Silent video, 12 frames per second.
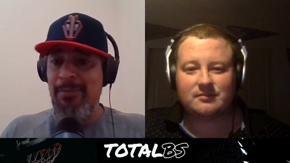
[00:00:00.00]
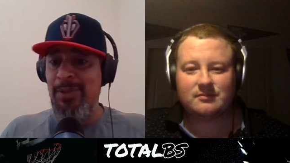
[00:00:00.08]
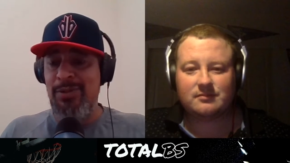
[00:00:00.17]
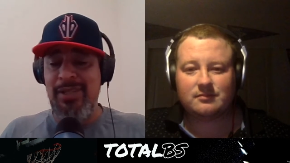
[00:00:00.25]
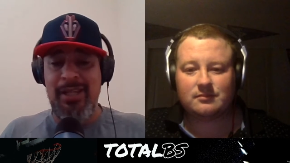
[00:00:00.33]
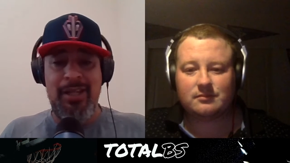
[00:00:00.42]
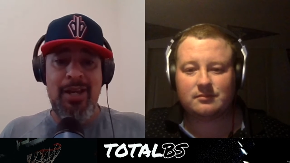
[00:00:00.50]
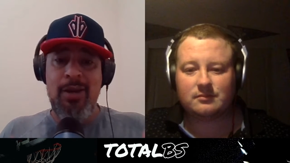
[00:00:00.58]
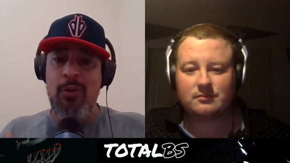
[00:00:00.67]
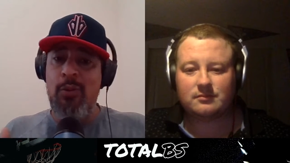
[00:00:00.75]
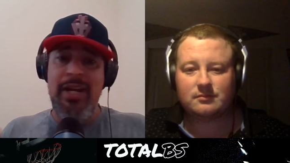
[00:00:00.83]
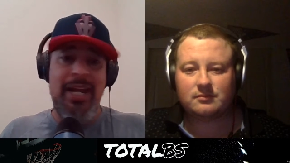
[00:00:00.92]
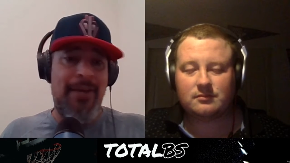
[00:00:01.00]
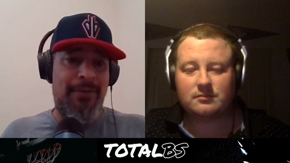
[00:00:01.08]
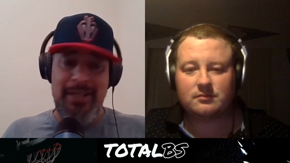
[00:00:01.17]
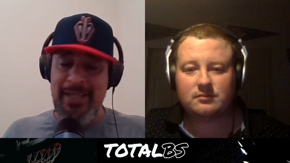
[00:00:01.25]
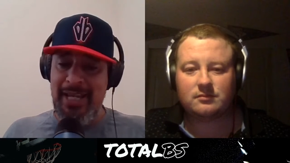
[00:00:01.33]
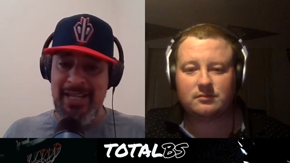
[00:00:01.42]
Speaker 1: music,
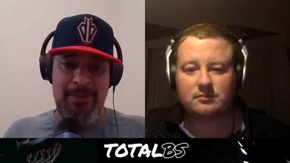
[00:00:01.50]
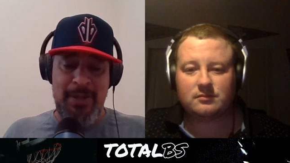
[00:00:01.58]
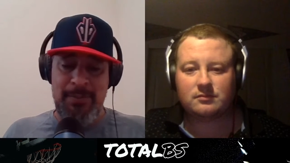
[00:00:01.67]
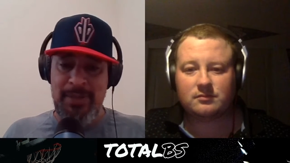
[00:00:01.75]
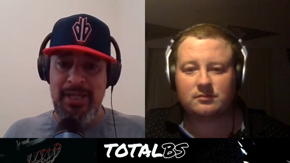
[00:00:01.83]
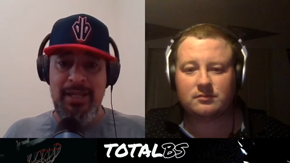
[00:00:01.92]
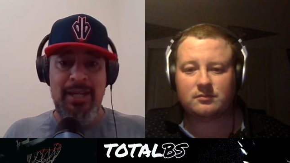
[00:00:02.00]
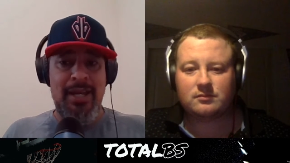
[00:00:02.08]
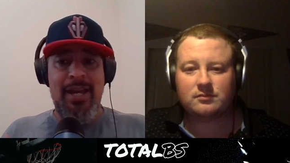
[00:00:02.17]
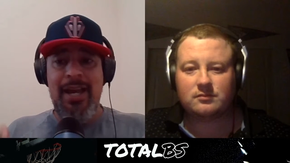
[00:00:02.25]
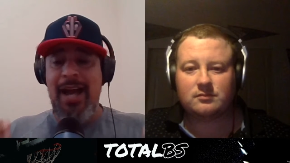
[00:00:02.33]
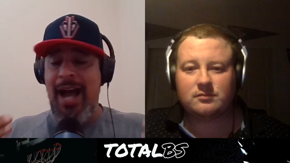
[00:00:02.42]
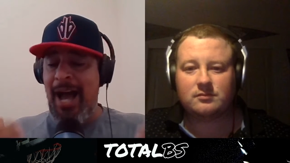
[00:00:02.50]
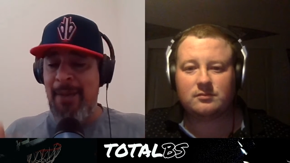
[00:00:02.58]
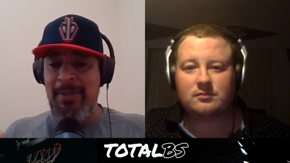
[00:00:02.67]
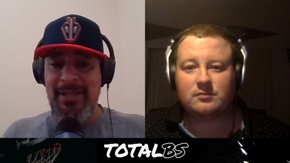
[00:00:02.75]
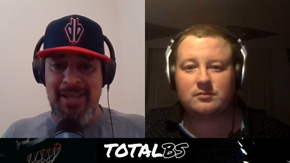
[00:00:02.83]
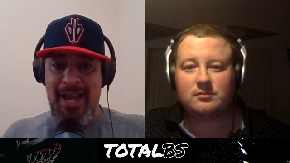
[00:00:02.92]
whatever the case may be.
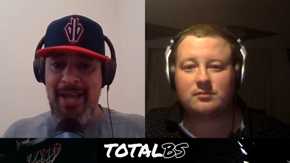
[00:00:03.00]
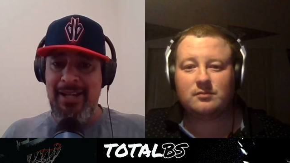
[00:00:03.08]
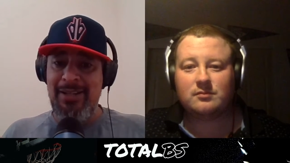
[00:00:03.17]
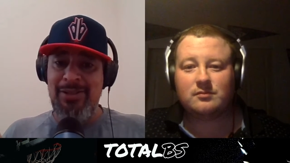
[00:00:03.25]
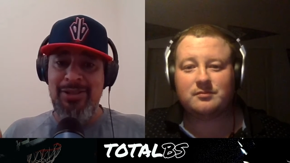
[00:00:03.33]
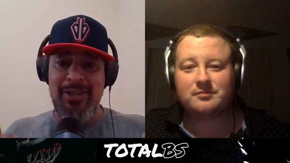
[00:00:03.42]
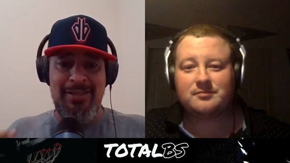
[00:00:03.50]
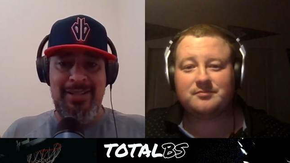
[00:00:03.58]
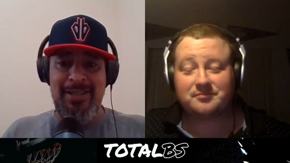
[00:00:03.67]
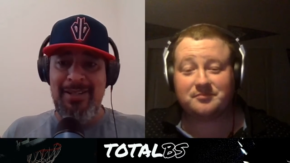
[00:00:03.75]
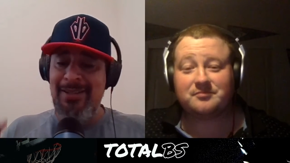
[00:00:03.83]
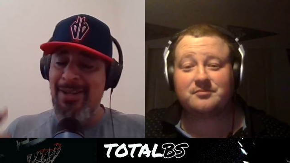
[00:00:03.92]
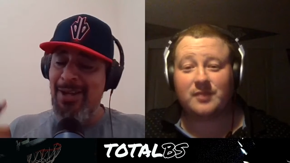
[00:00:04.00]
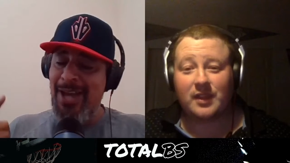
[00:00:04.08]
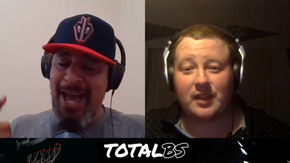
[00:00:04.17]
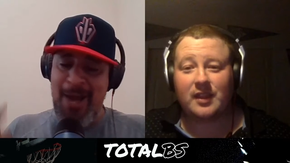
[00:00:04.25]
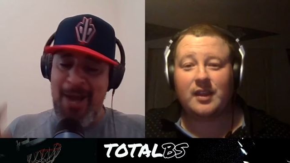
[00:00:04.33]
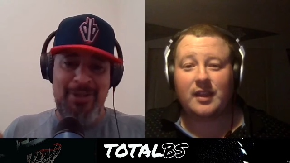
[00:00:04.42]
I'm excited. Justin,
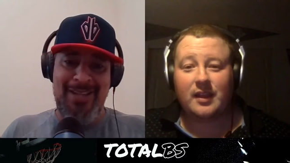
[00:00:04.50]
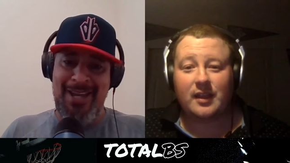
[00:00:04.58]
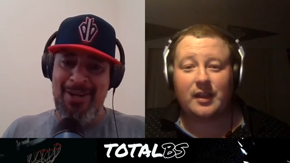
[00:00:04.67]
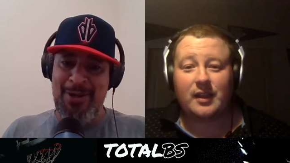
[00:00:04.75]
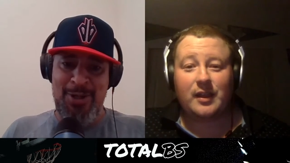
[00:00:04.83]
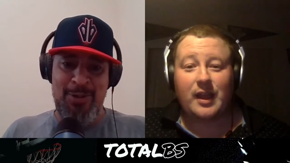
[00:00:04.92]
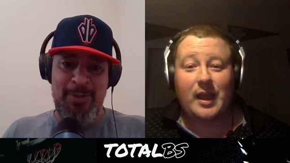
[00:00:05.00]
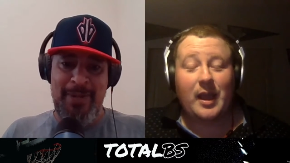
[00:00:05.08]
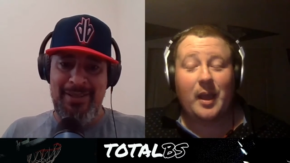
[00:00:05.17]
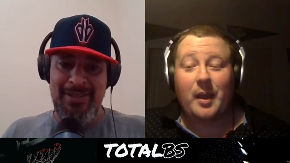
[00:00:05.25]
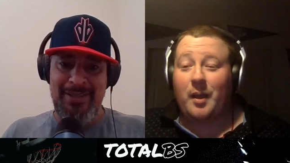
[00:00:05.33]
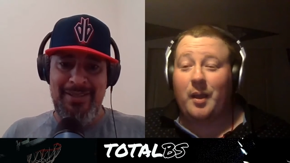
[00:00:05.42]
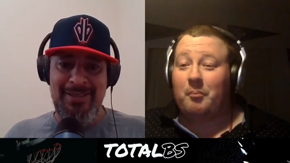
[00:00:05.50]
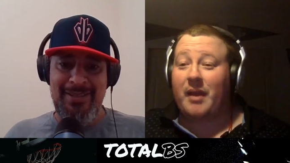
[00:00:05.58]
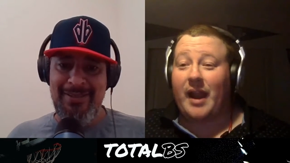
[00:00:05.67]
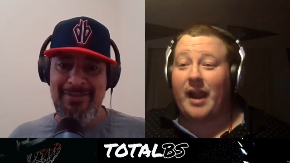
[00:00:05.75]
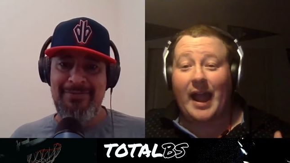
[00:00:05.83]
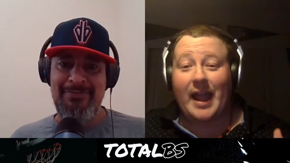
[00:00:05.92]
how excited are you about this?
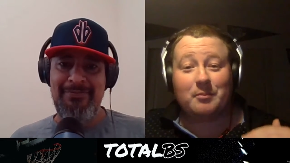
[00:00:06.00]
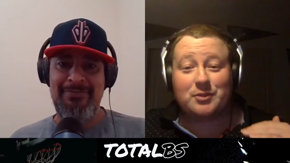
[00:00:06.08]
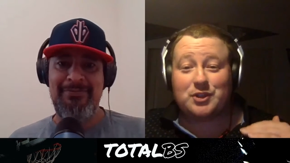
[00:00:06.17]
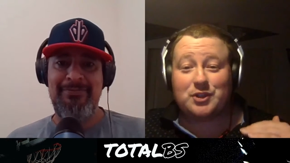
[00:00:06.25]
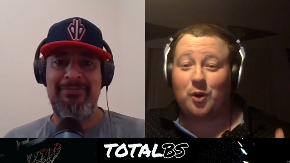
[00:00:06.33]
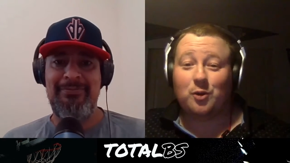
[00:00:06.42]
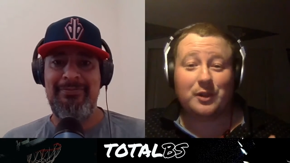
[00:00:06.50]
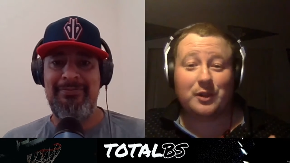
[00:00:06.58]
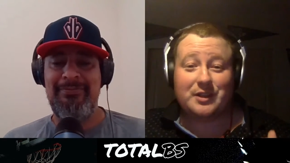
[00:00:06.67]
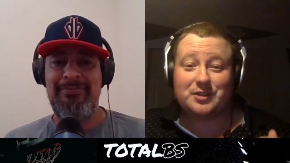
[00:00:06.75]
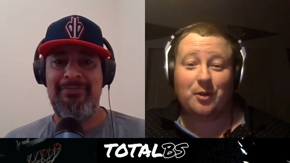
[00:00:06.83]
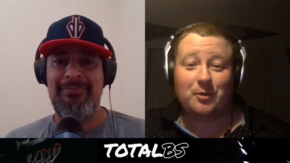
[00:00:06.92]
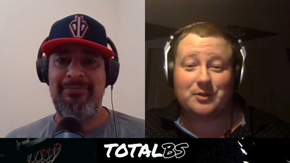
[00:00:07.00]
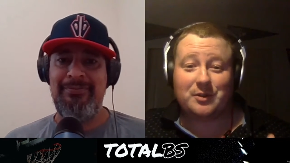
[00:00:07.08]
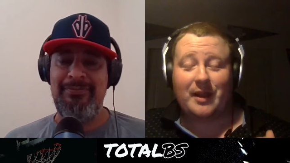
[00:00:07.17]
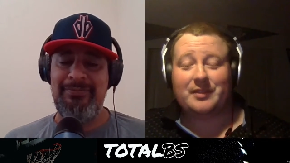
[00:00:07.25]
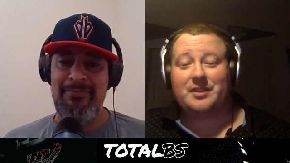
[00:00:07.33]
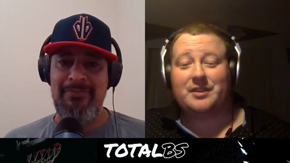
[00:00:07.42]
Speaker 2: Man, I am totally stoked
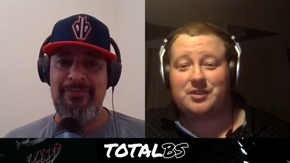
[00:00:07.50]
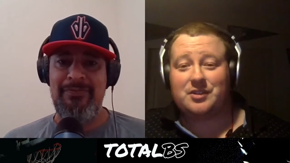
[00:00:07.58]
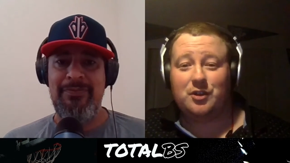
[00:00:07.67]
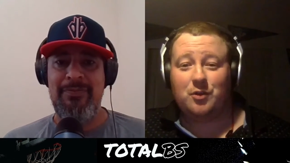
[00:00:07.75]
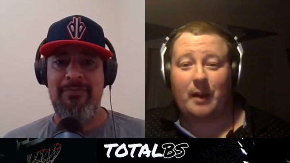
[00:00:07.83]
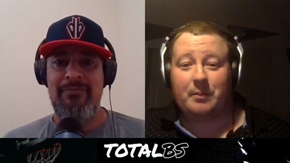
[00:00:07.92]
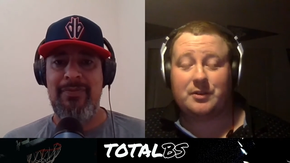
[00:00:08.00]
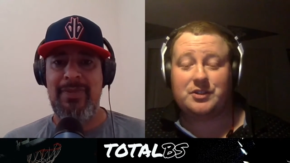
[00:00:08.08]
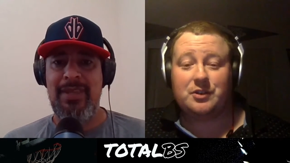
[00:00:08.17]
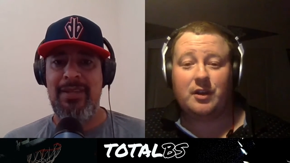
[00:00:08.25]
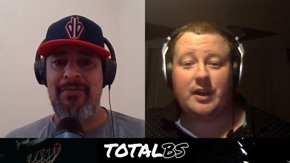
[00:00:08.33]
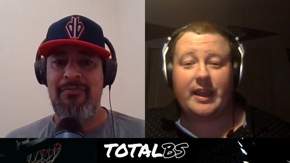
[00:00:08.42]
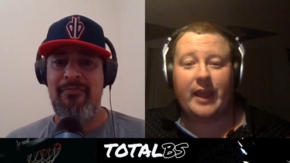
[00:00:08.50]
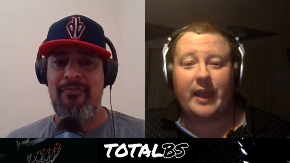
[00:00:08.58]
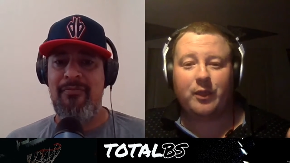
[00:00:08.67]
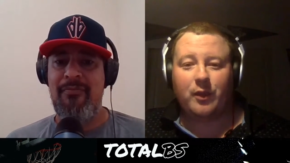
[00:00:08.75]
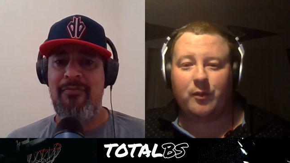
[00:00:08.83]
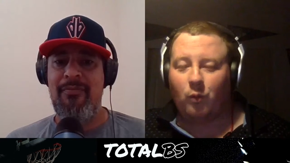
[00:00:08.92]
about this new opportunity.
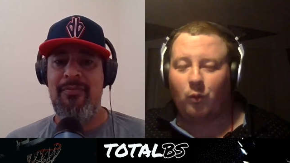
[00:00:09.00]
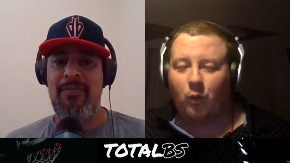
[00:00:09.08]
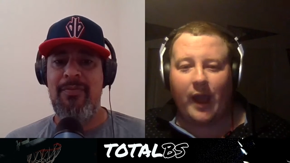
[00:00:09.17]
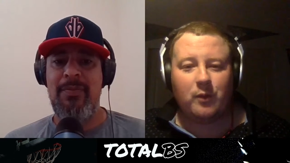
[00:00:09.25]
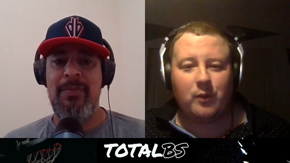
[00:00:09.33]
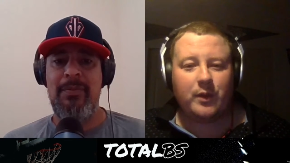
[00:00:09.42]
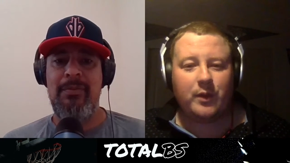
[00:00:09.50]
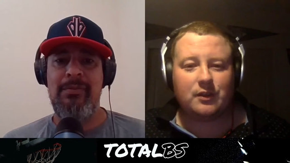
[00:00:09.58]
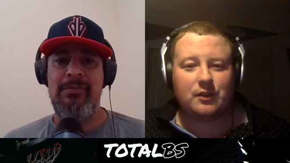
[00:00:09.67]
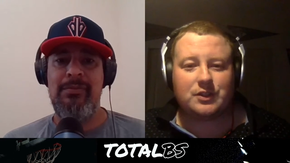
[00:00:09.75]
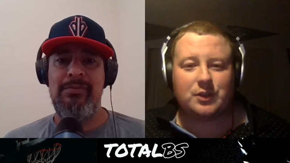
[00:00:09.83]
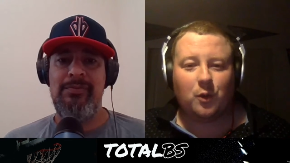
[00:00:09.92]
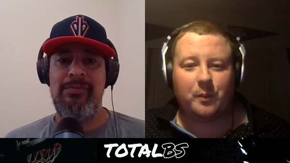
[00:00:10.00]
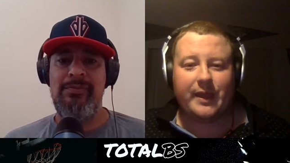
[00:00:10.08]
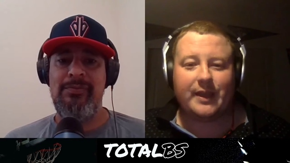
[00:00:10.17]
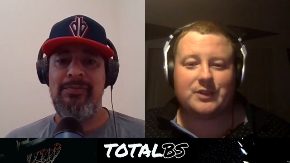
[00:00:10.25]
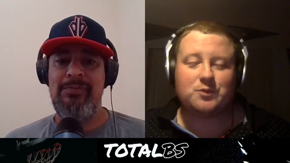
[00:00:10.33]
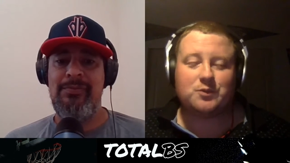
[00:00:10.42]
And why do we call it total
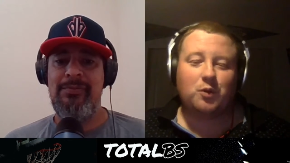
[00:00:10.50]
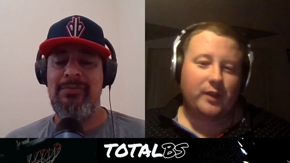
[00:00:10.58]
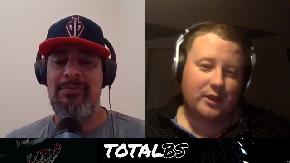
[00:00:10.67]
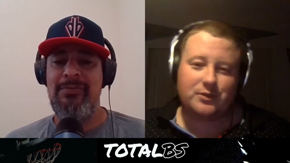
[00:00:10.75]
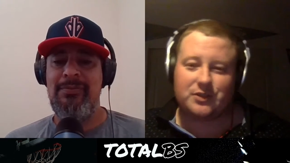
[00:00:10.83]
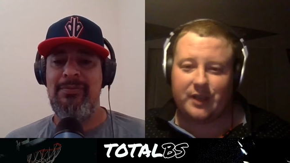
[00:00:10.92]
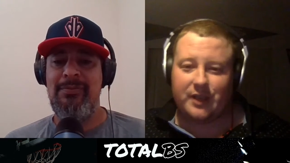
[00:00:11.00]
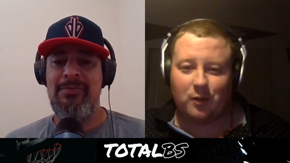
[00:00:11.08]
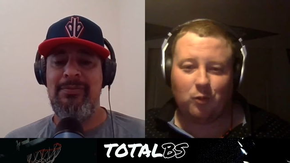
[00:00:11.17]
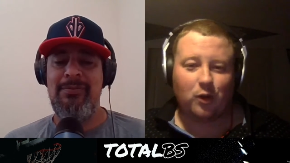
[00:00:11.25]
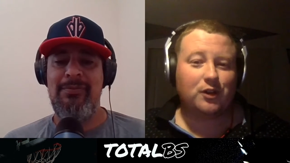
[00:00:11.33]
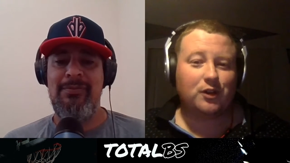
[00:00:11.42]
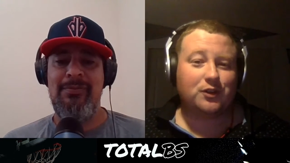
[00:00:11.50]
BS? Well, like you said, we're going to